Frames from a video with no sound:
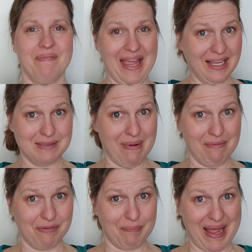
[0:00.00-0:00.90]
Thanks,
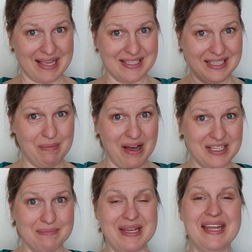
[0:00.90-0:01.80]
Mom, for passing them
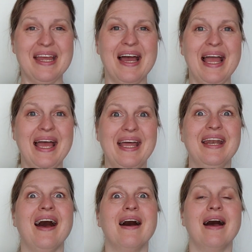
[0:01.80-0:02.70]
on to me, and